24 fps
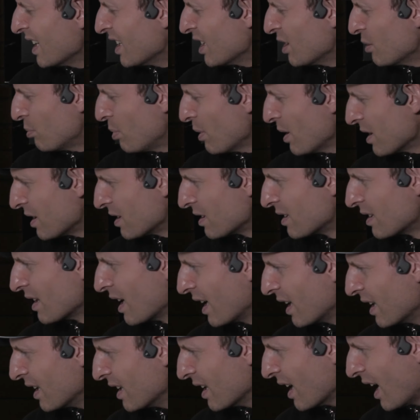But
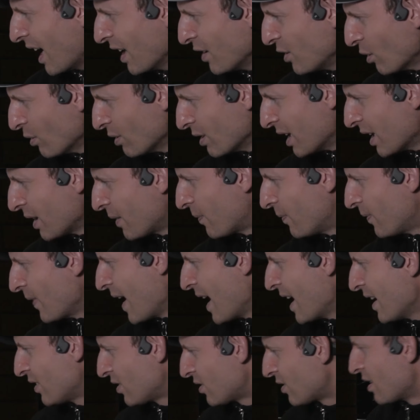I don't like
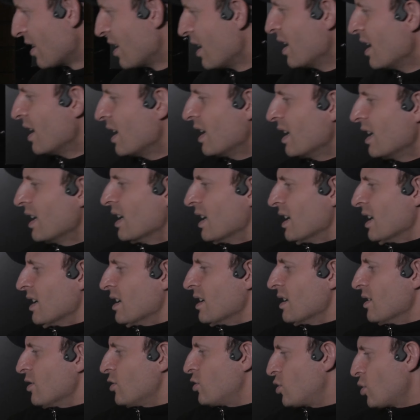fast,
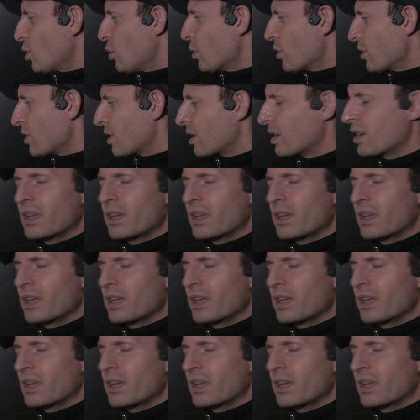short